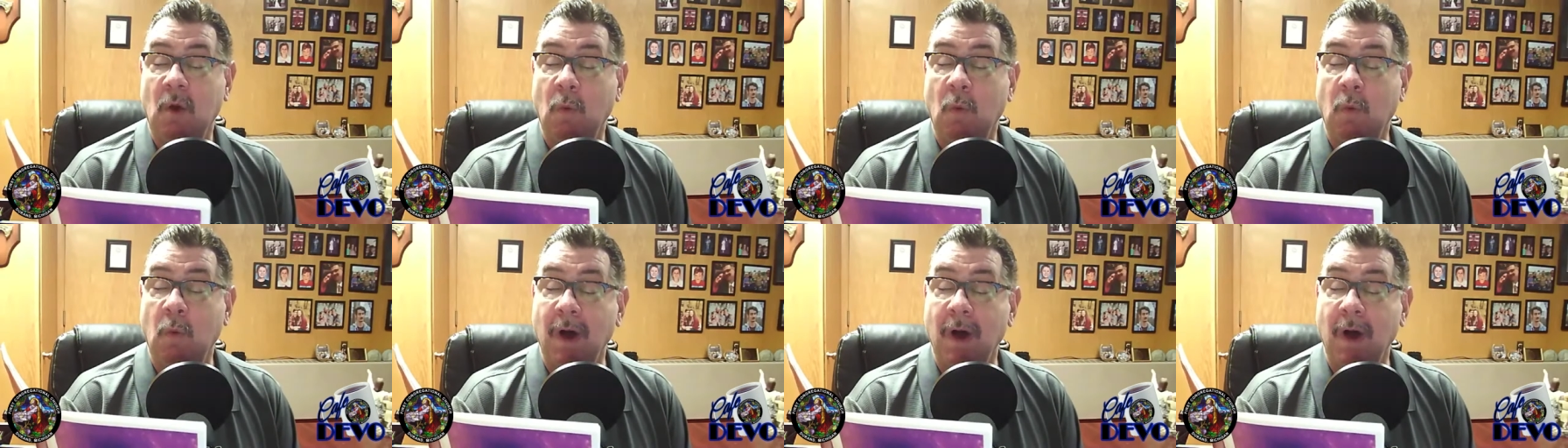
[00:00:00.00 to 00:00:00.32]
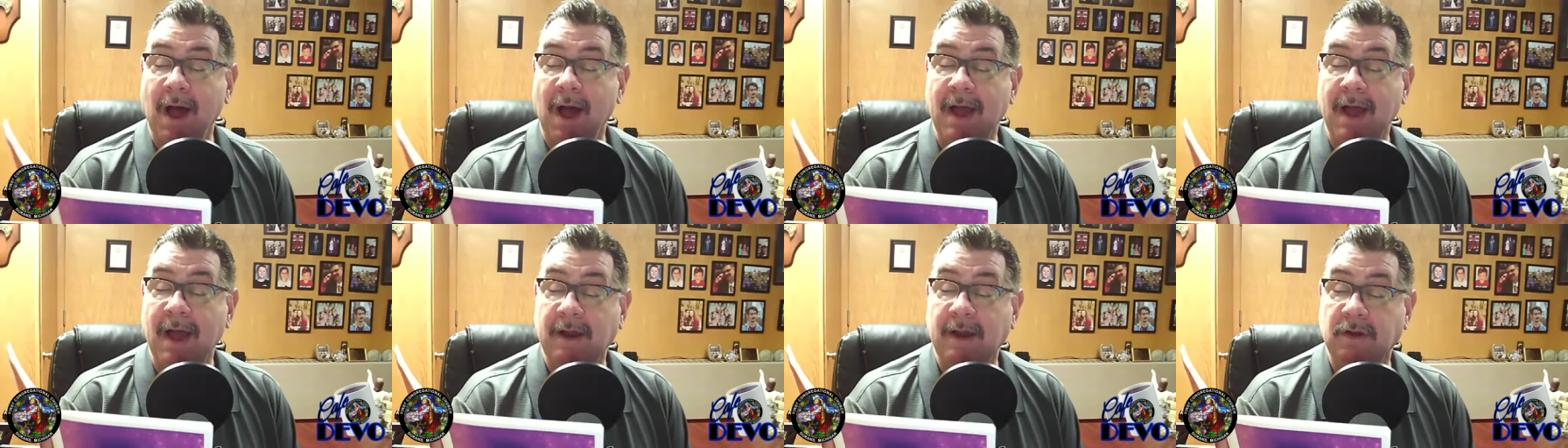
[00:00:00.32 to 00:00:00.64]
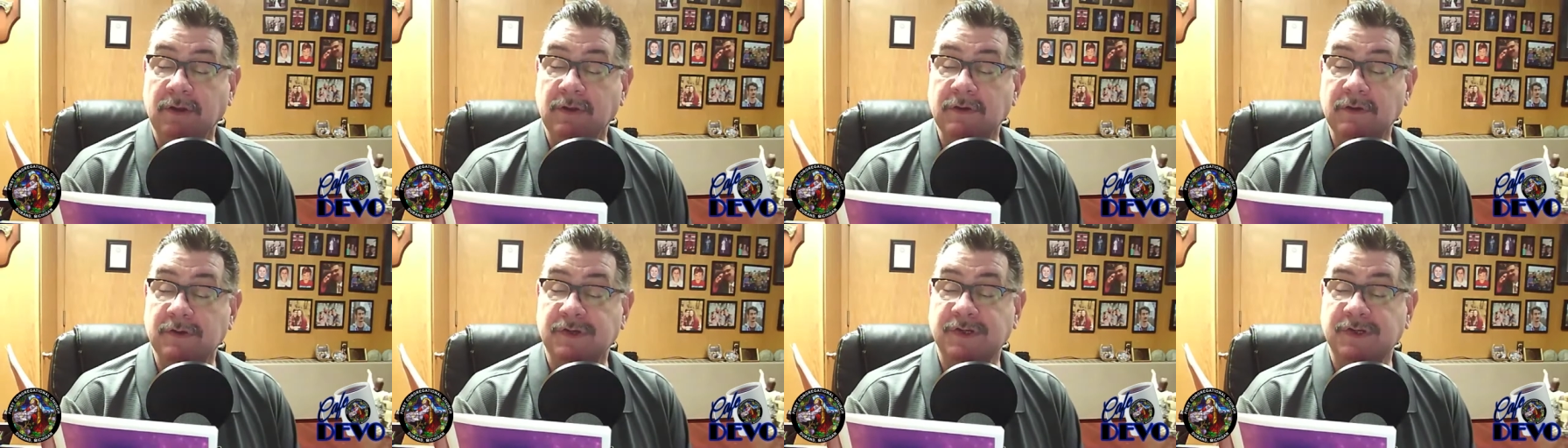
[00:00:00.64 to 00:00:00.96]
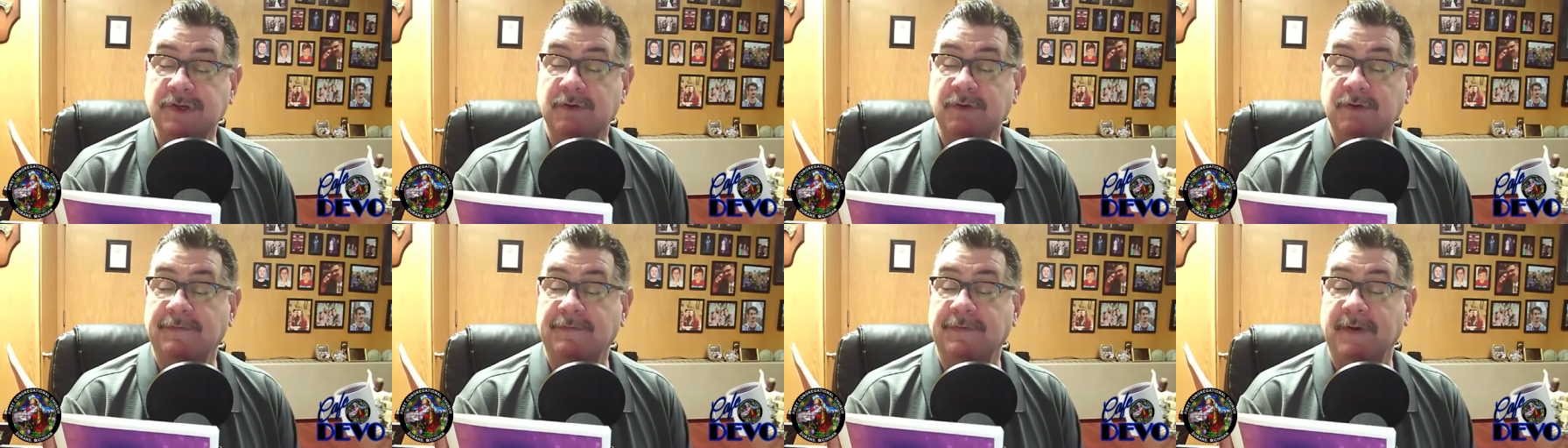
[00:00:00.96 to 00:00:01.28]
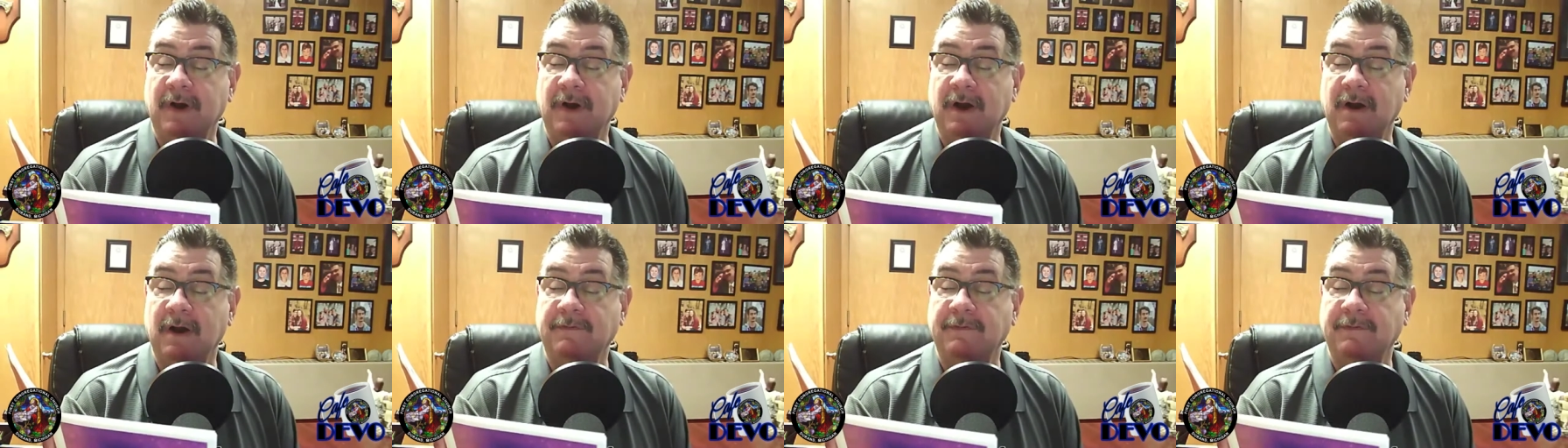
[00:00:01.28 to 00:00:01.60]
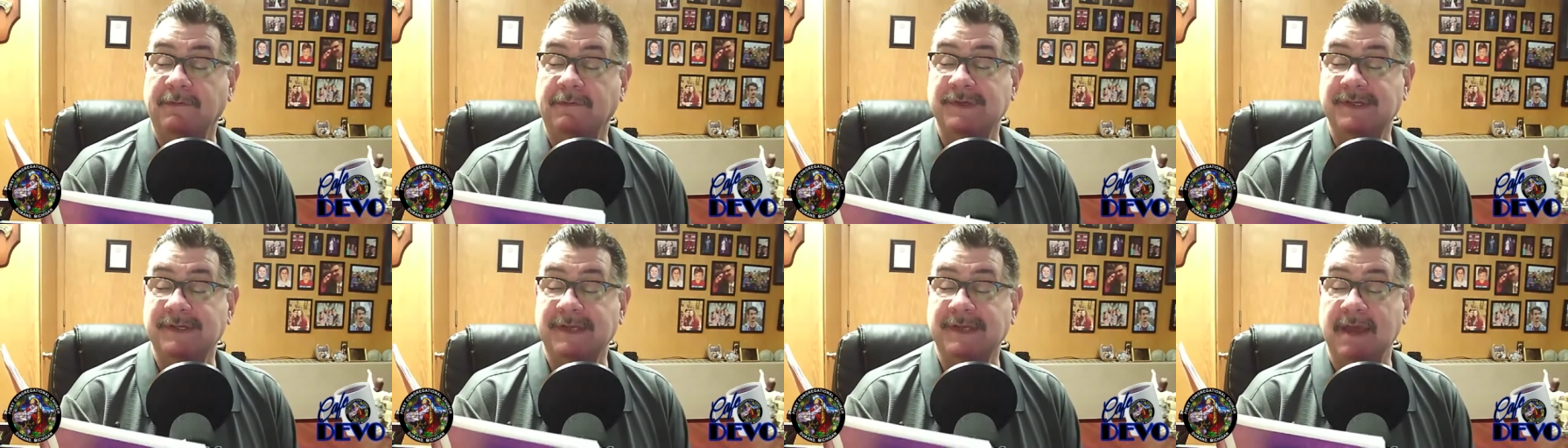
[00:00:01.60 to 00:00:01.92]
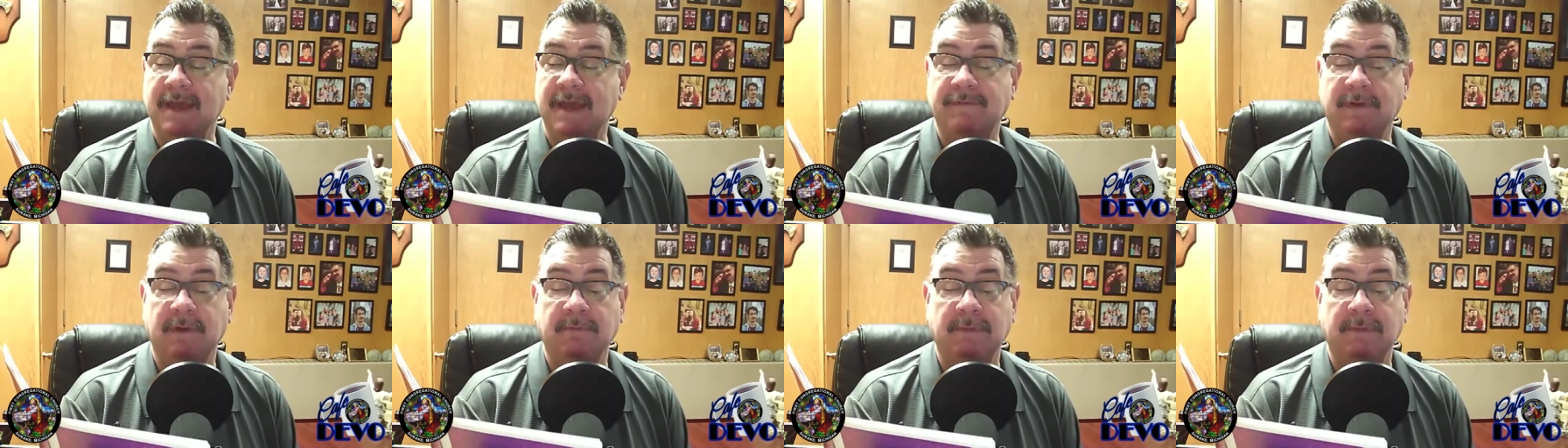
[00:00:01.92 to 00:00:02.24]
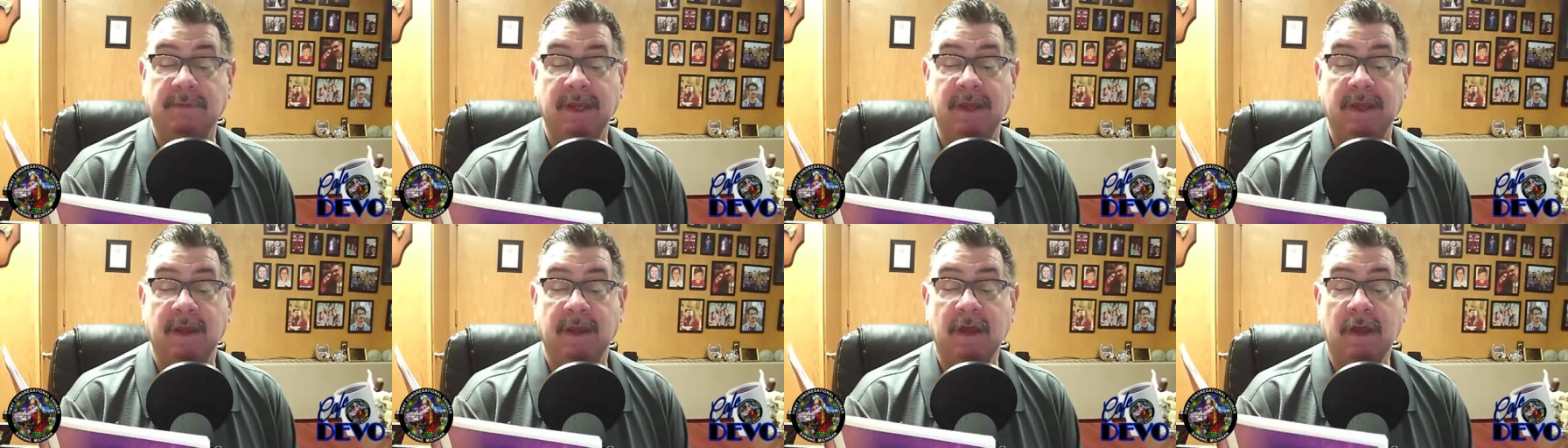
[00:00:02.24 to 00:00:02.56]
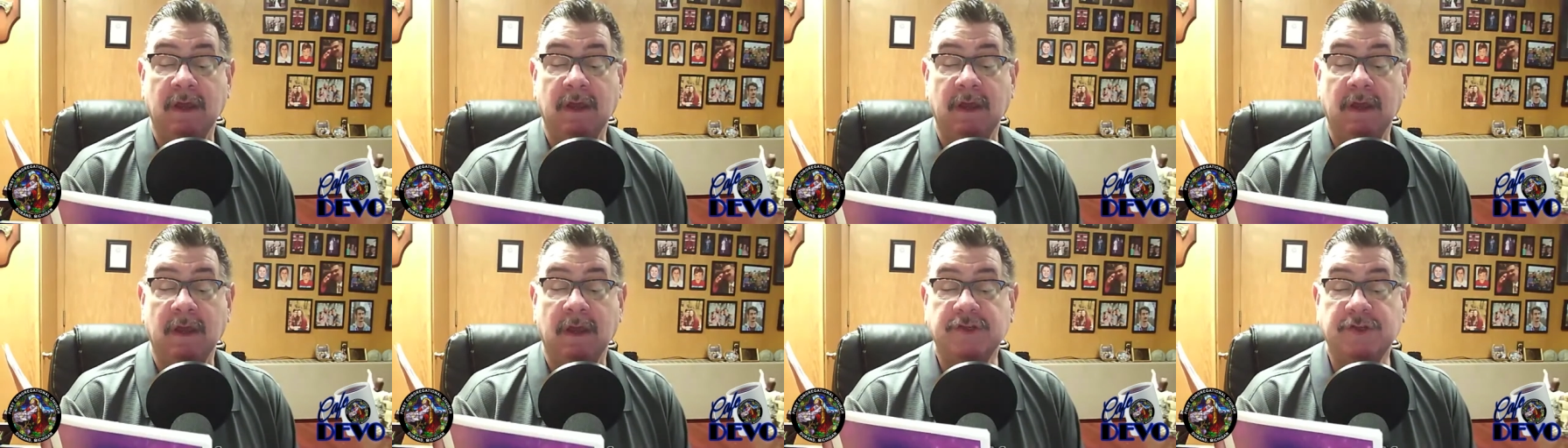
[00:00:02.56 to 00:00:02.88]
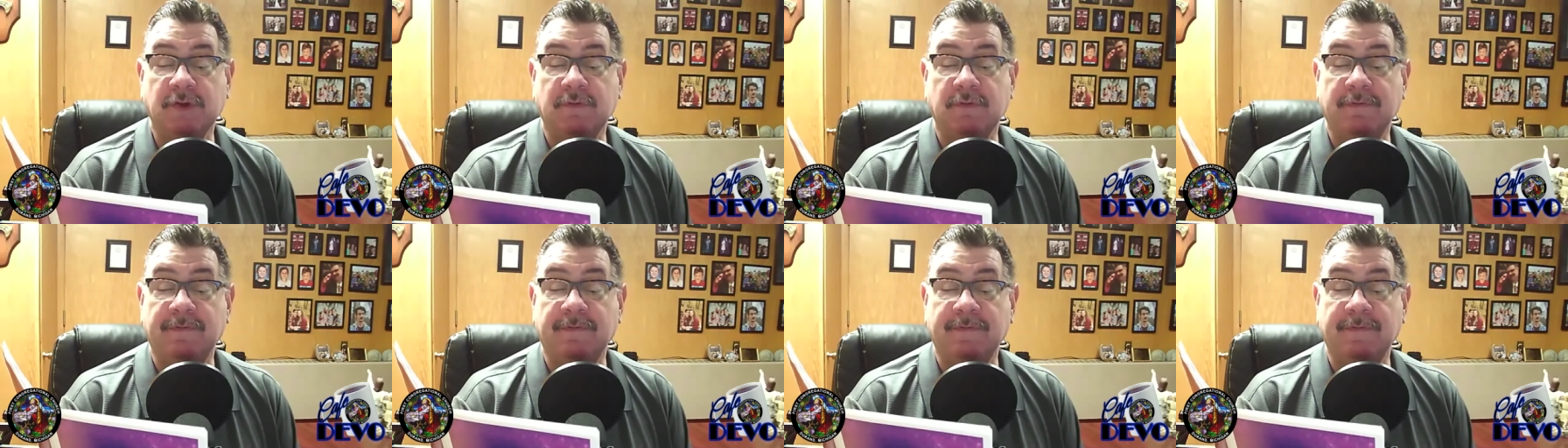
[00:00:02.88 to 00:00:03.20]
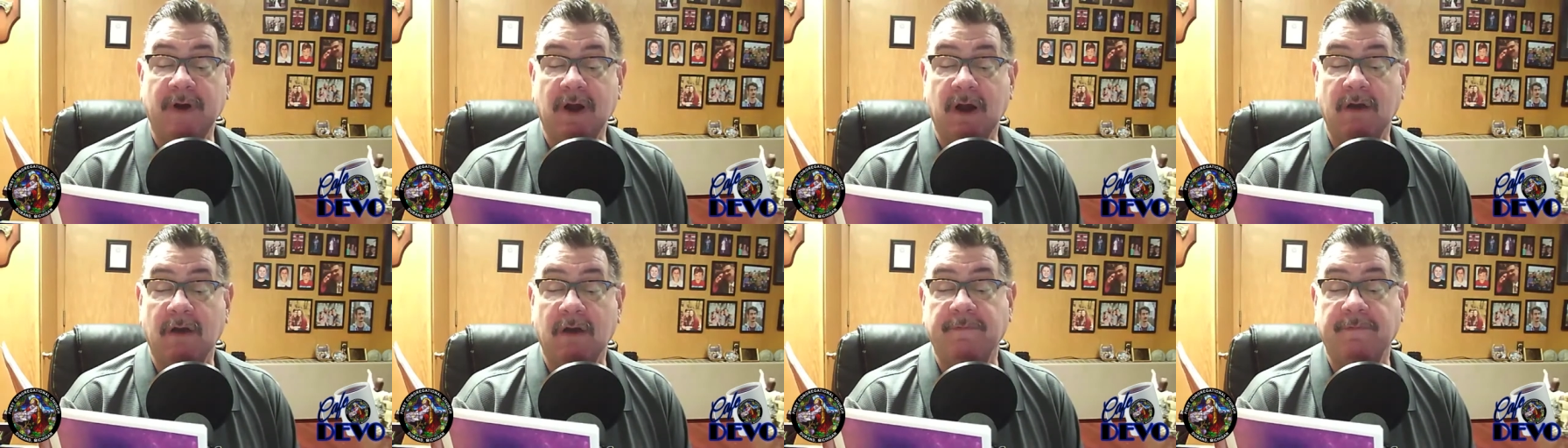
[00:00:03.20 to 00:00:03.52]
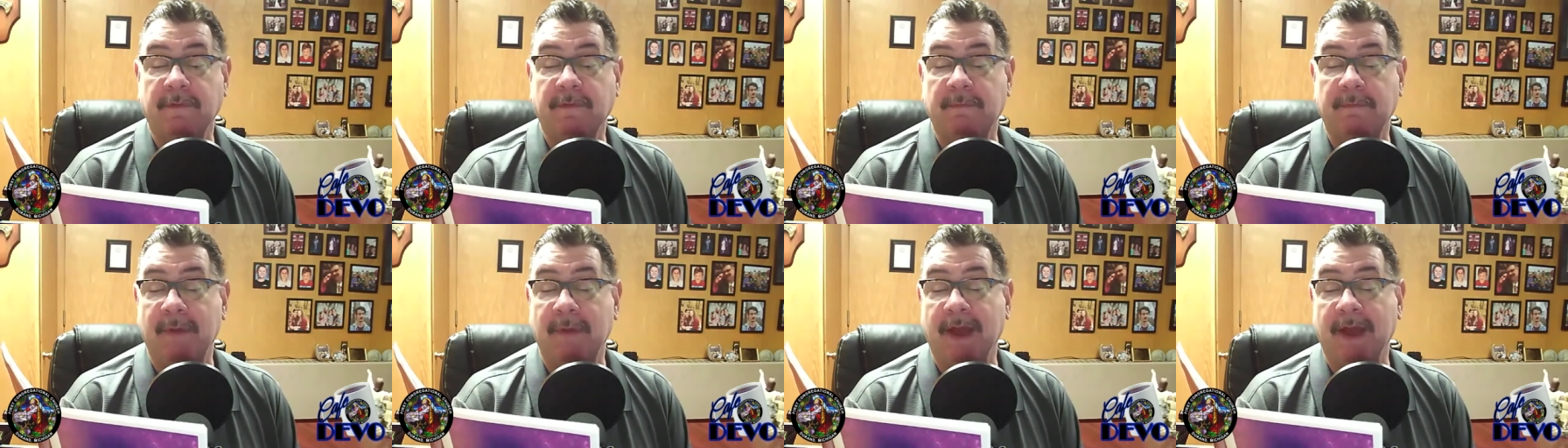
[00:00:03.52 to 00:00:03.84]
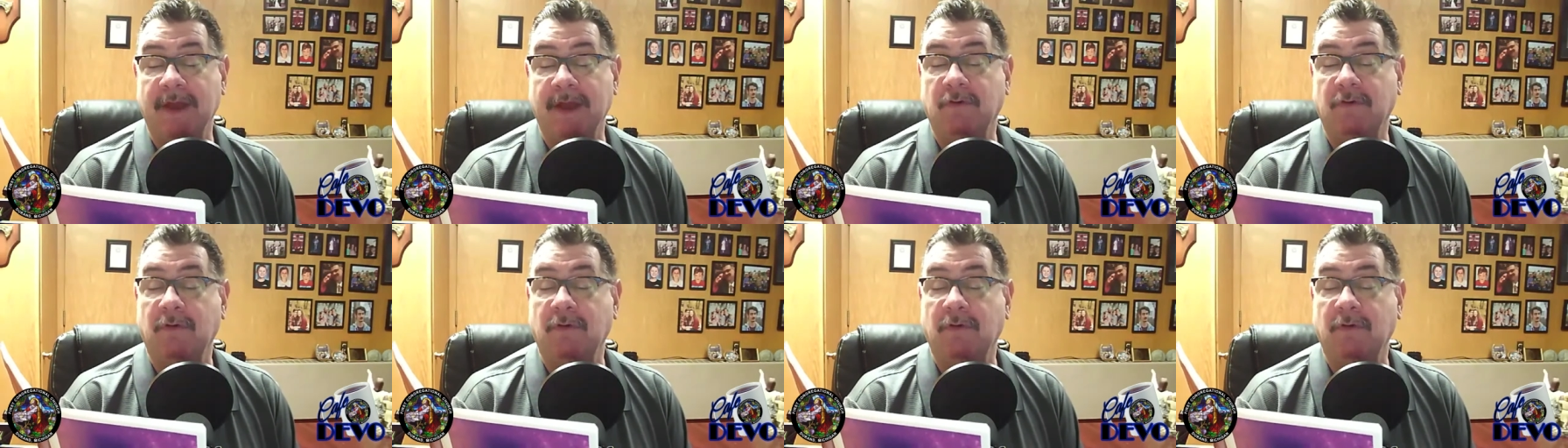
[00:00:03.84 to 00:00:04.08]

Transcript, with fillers: Why are you so far from saving me, so far from my